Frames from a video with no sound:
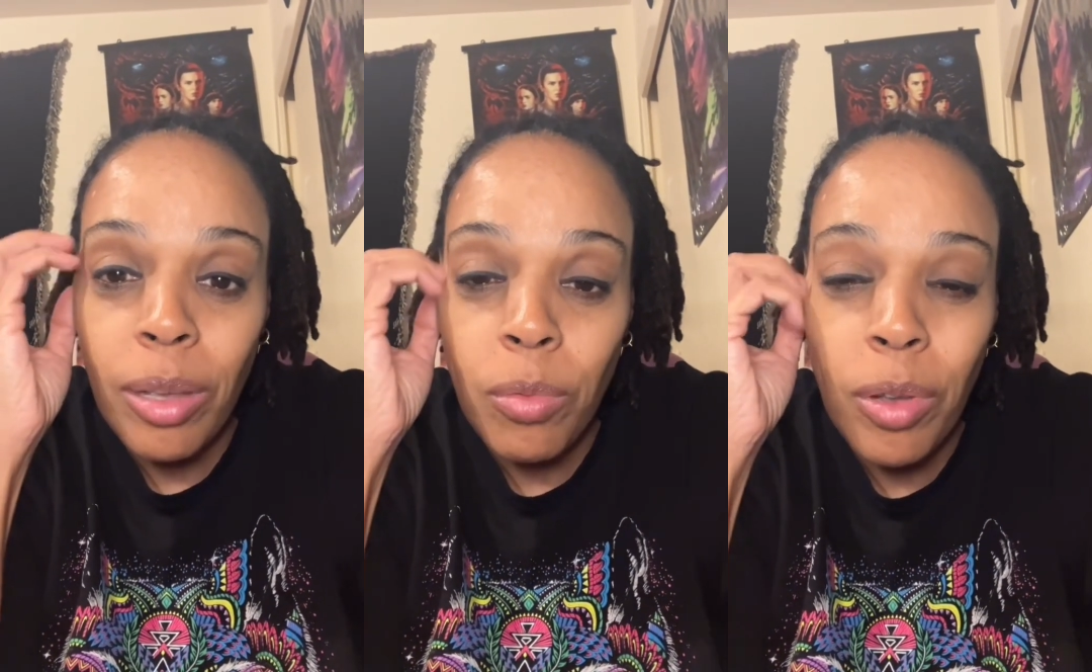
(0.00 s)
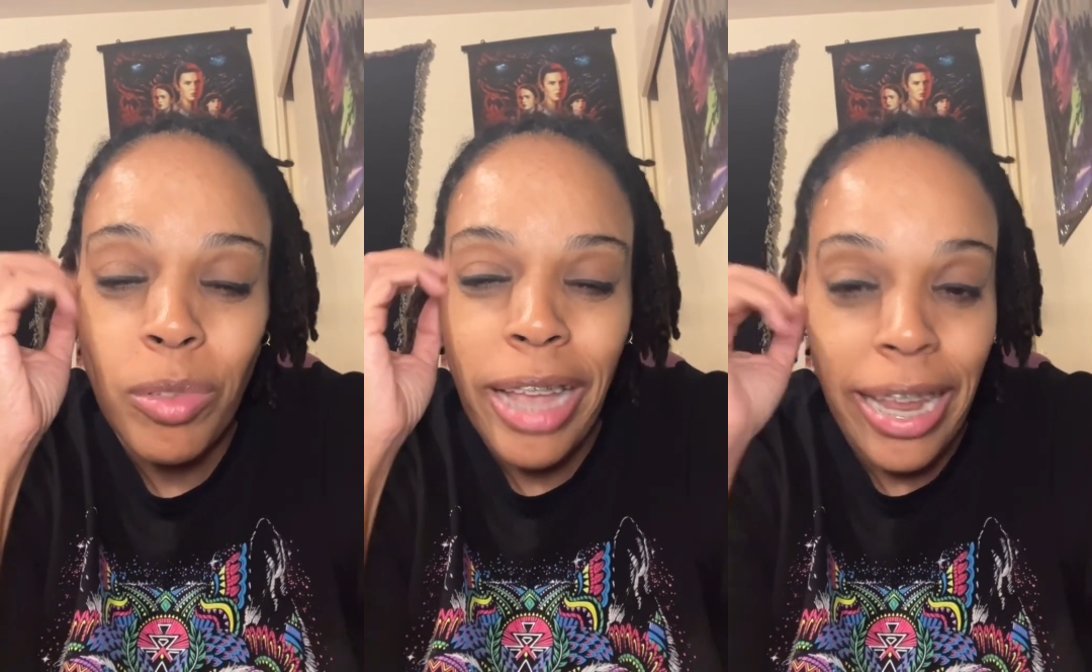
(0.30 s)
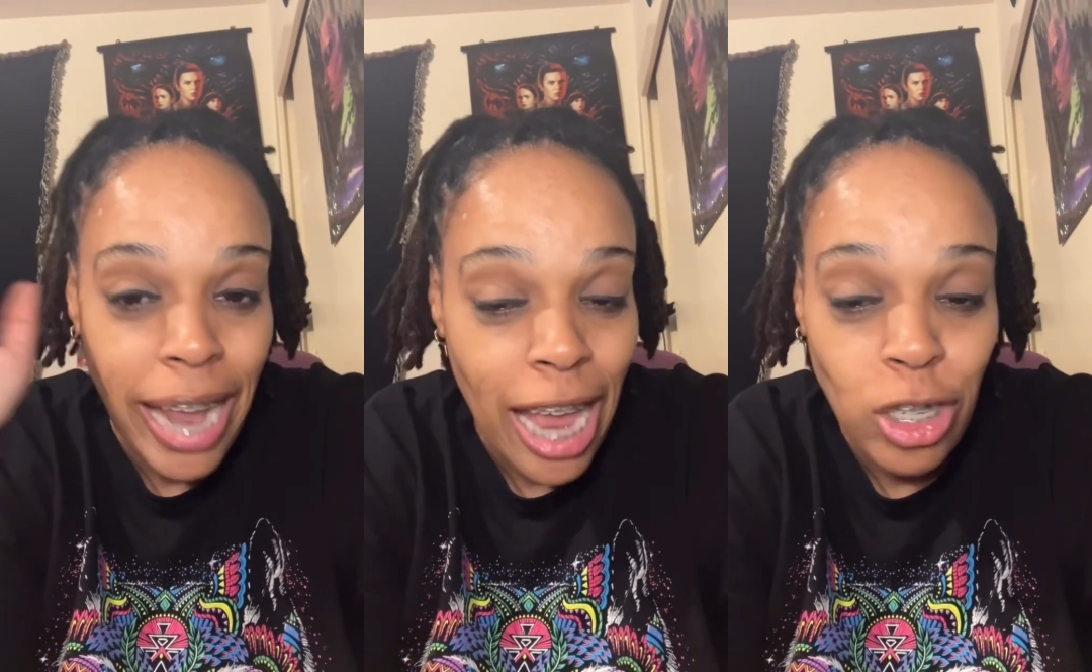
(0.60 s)
It was like
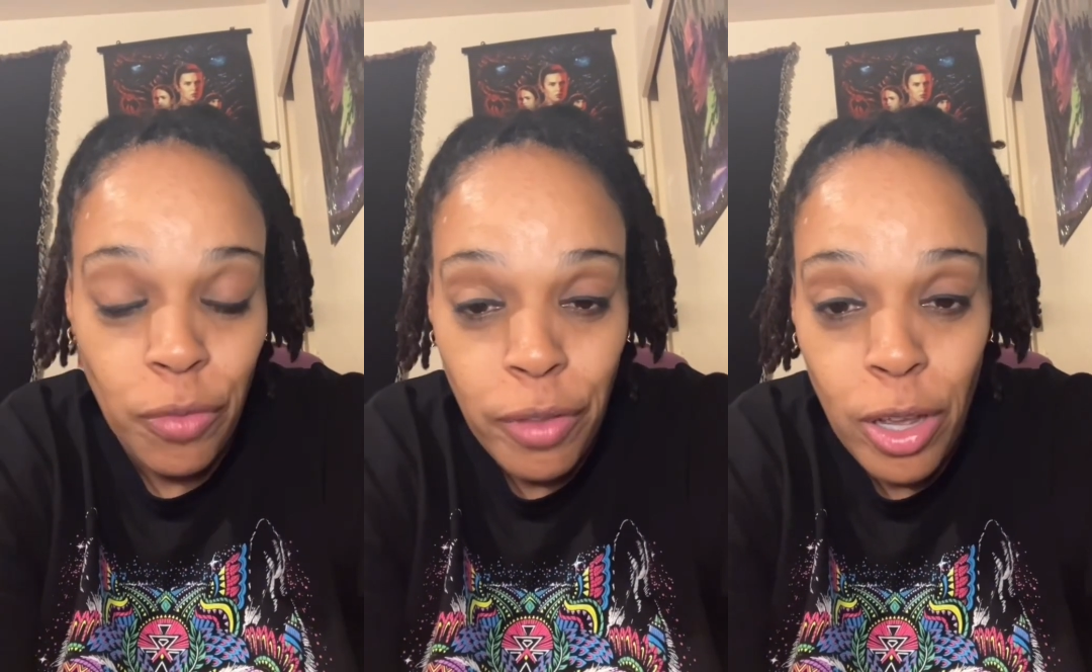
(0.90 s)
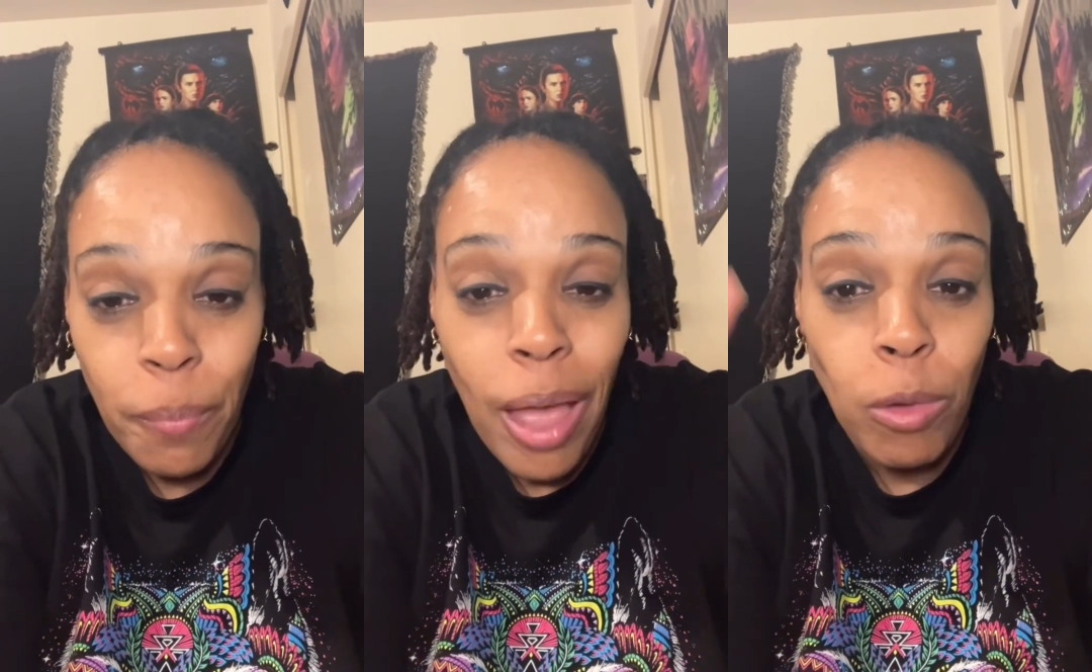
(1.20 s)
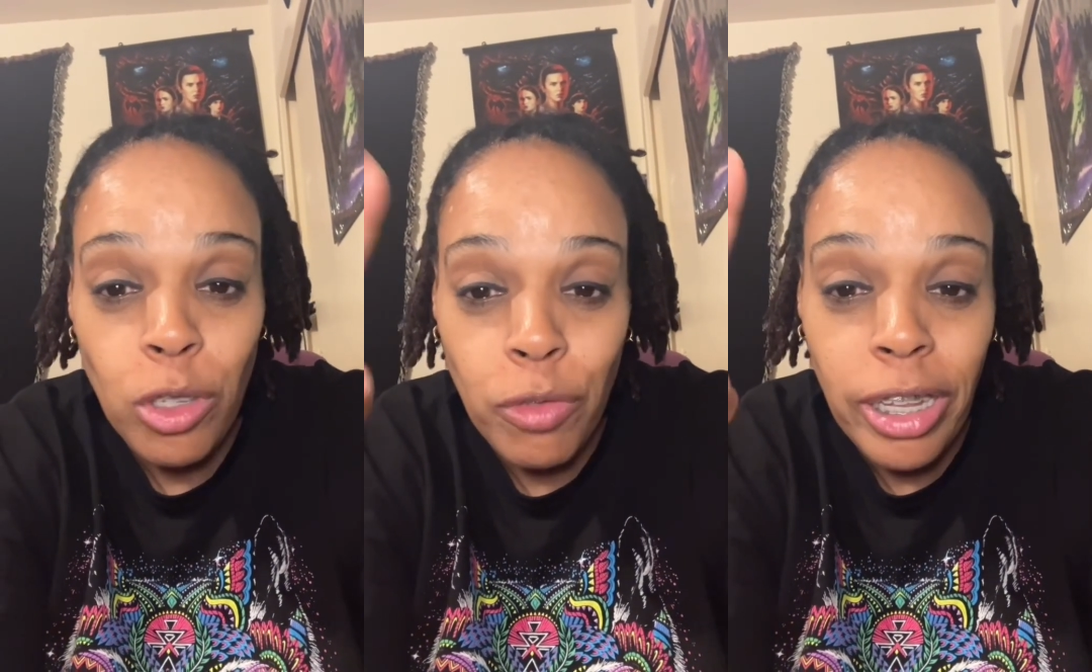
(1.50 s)
an Asian film. That
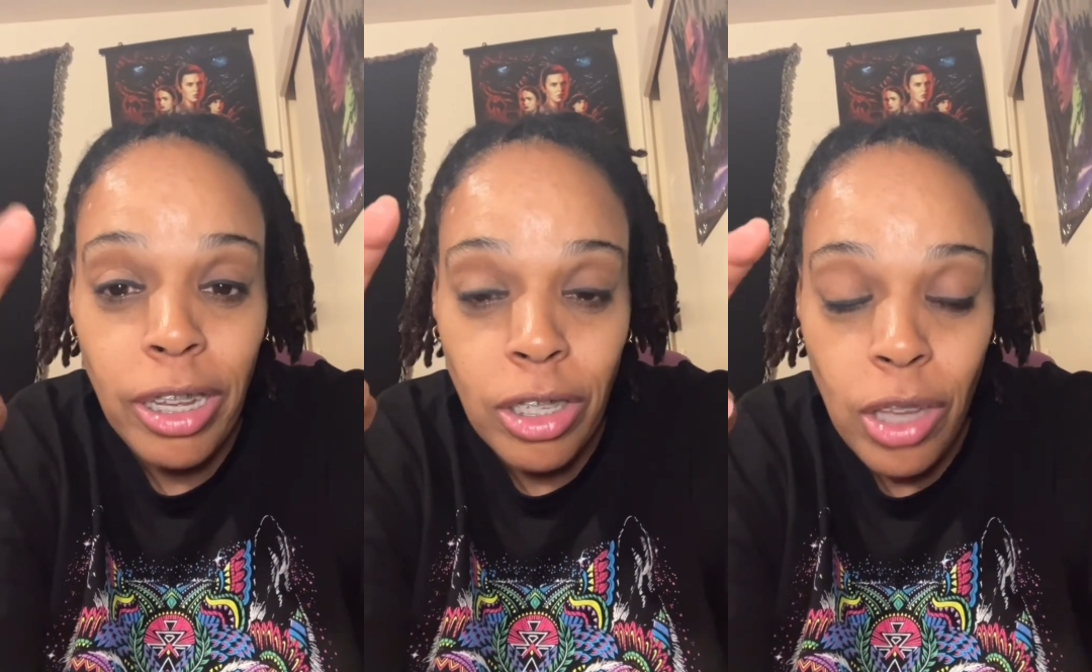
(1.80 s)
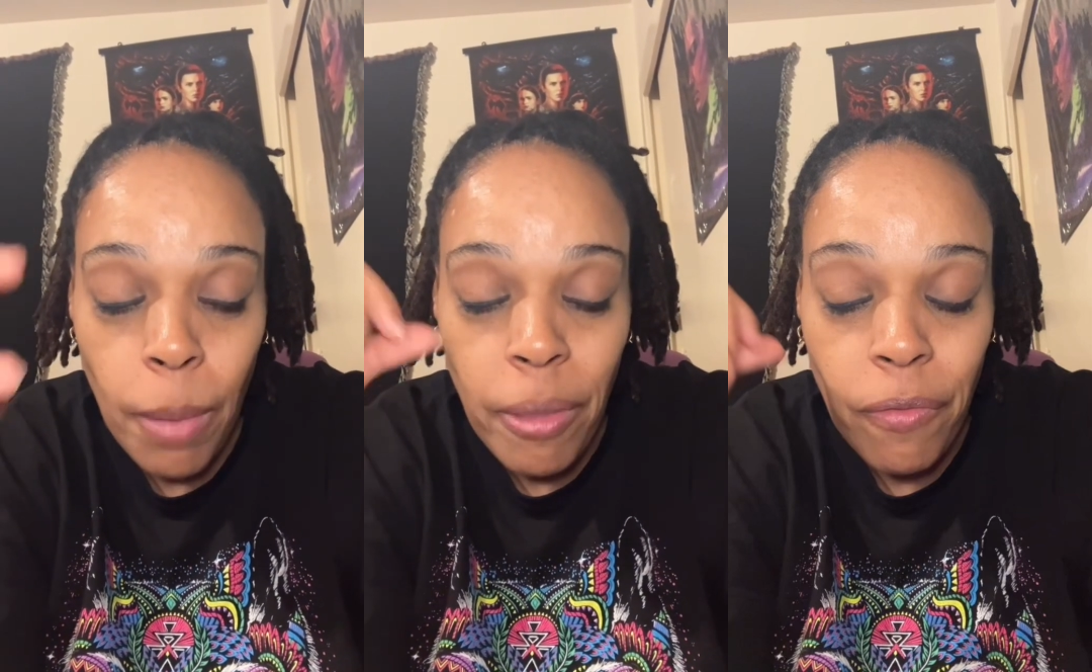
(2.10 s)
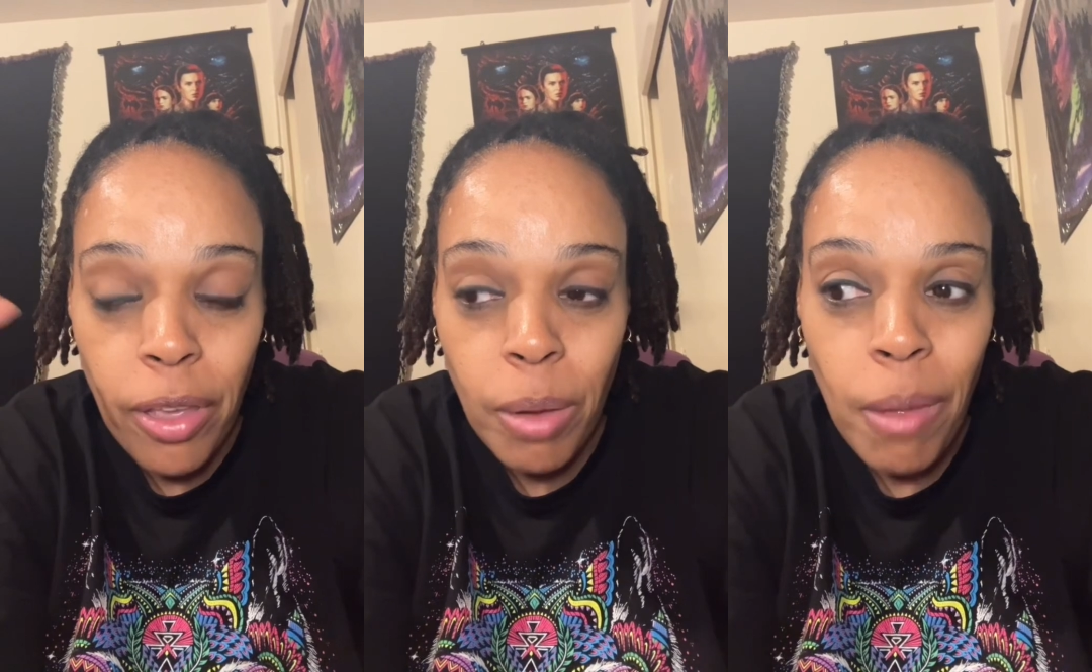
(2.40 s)
was a really good zombie
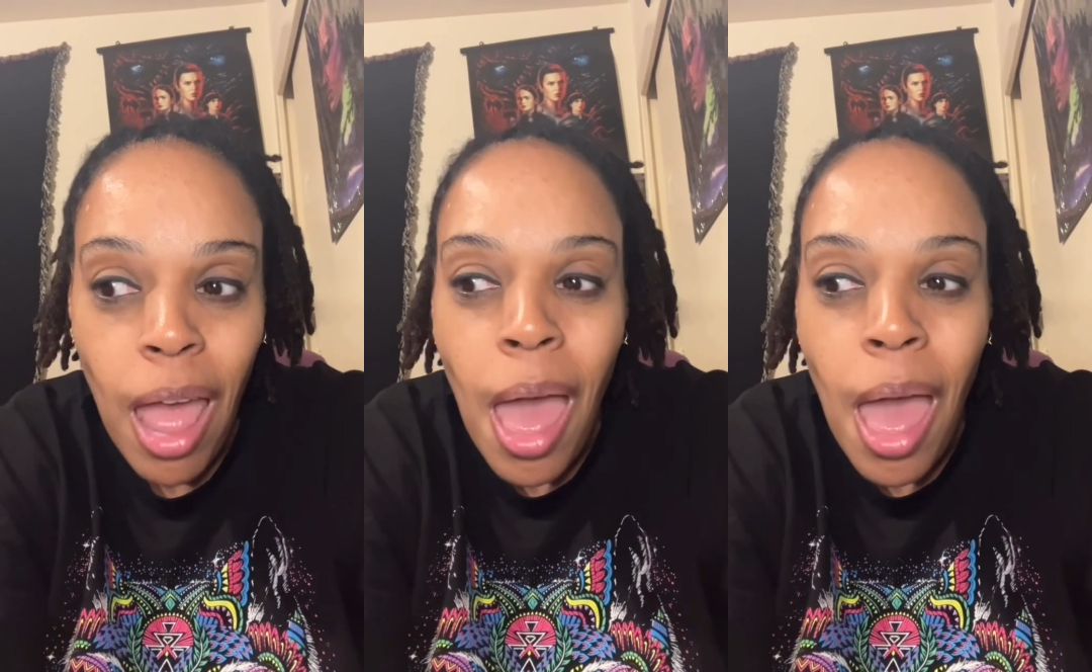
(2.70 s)
film.